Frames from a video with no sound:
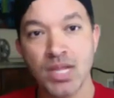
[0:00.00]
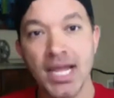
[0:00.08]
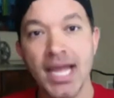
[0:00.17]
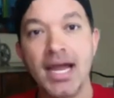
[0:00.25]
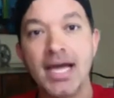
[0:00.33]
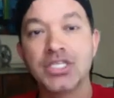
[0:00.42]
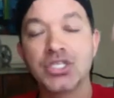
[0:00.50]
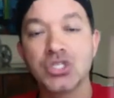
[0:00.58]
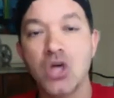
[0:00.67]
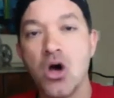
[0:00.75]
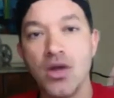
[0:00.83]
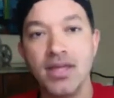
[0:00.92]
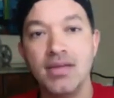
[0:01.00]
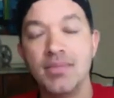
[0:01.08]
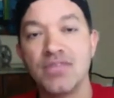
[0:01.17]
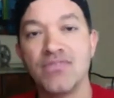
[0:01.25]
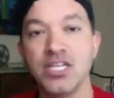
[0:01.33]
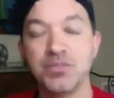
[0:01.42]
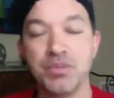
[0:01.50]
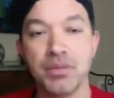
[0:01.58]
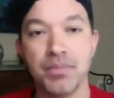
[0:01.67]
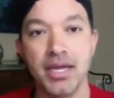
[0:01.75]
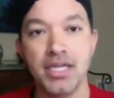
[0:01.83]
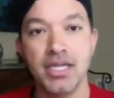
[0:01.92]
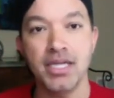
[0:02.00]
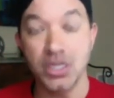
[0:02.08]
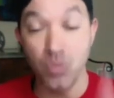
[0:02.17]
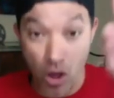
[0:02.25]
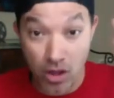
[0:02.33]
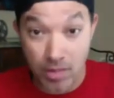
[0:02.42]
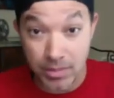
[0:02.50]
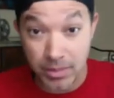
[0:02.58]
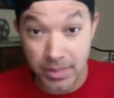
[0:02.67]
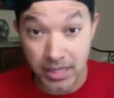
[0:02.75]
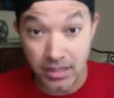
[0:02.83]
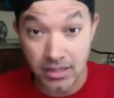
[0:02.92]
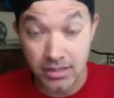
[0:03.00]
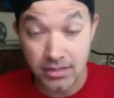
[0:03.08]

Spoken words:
and I saw him in the Facebook page, he welcomed me.